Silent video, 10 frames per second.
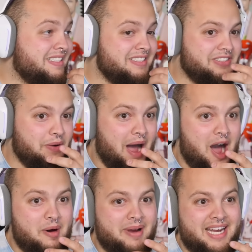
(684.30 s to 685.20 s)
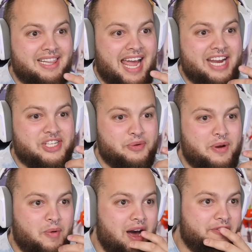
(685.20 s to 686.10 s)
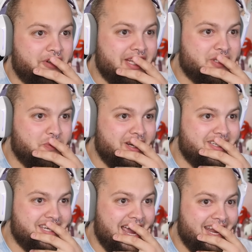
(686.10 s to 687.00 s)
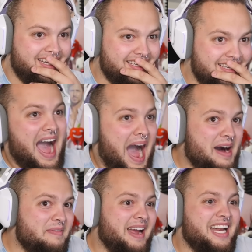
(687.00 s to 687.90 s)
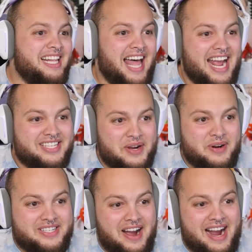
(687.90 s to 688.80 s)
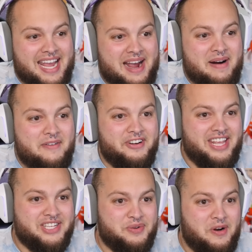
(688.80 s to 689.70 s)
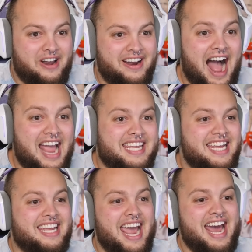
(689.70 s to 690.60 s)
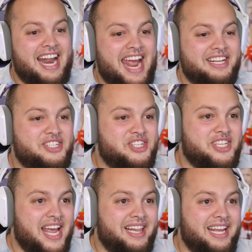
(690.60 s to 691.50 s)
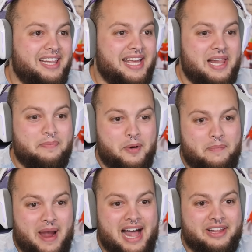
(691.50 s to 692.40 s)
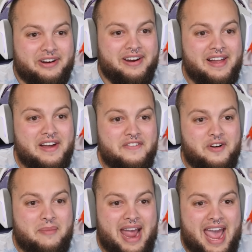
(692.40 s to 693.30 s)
So how many likes do we want for this one, chat? How many likes are we talking about for this one? I can get a silly little propeller for my